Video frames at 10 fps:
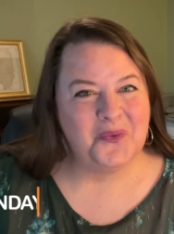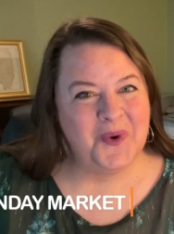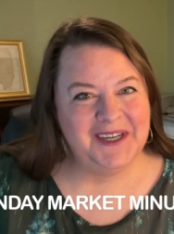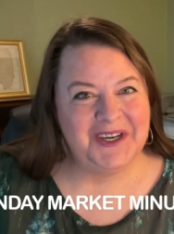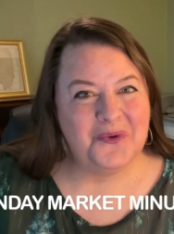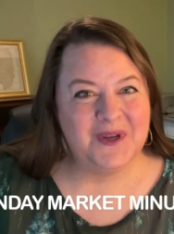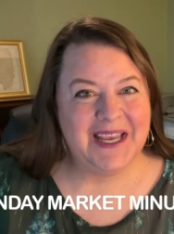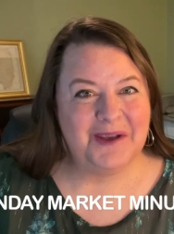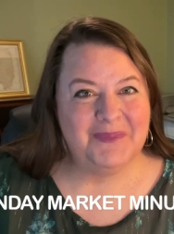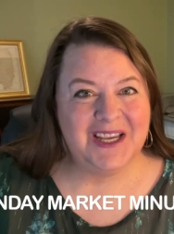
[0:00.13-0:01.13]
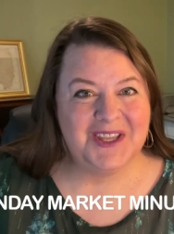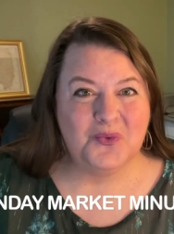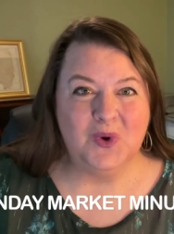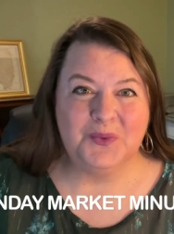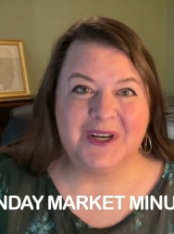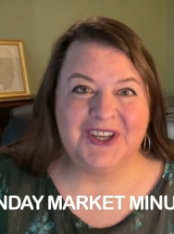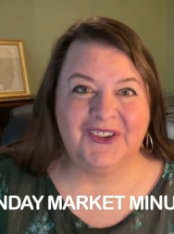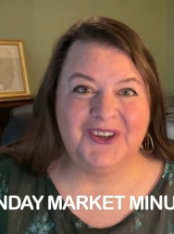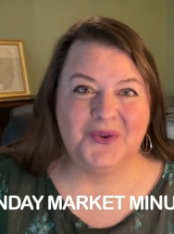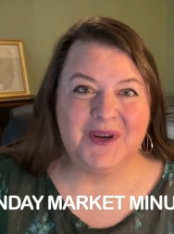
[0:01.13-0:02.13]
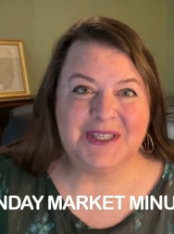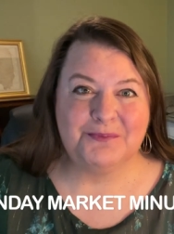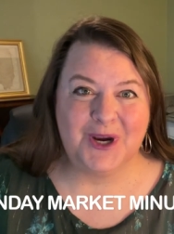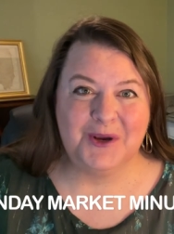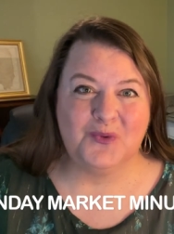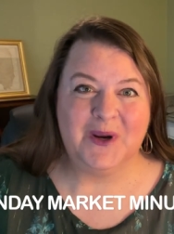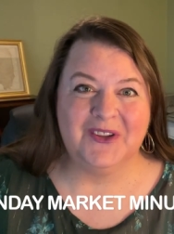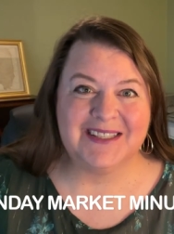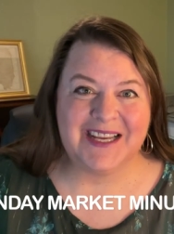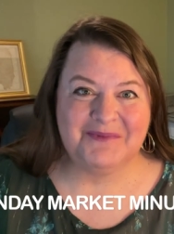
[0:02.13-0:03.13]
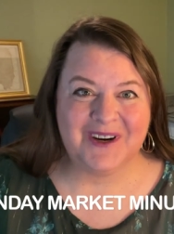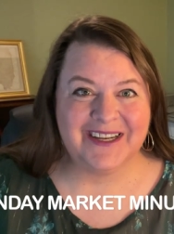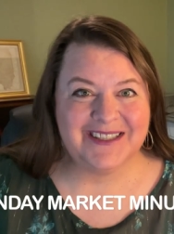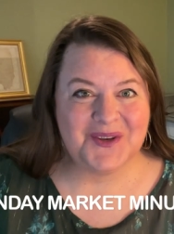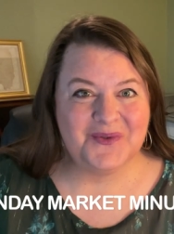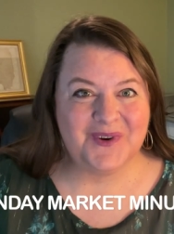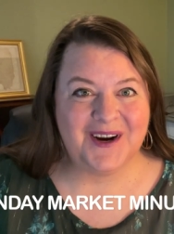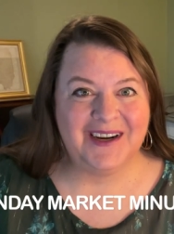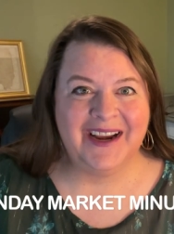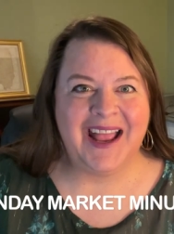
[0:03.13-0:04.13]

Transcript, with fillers: Want to know what's happening in the Woodridge, Illinois spring real estate market so far?